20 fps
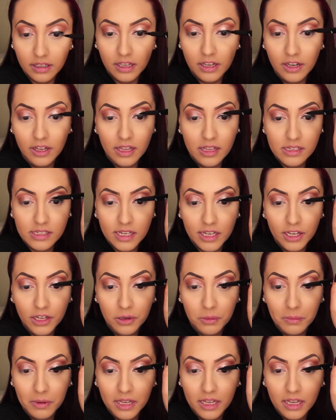Can you guys
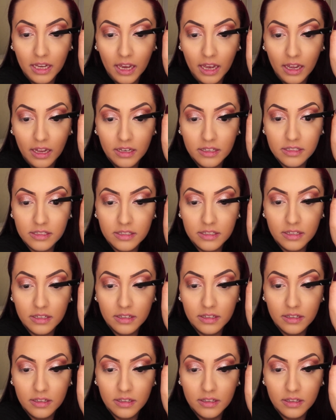hear my cats?
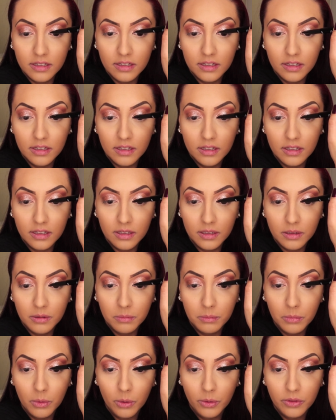
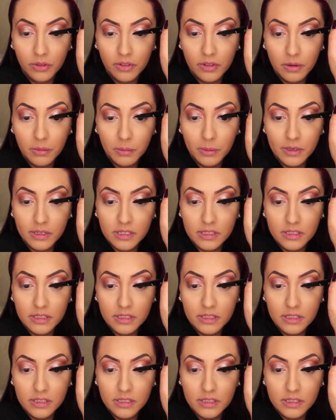Both of them are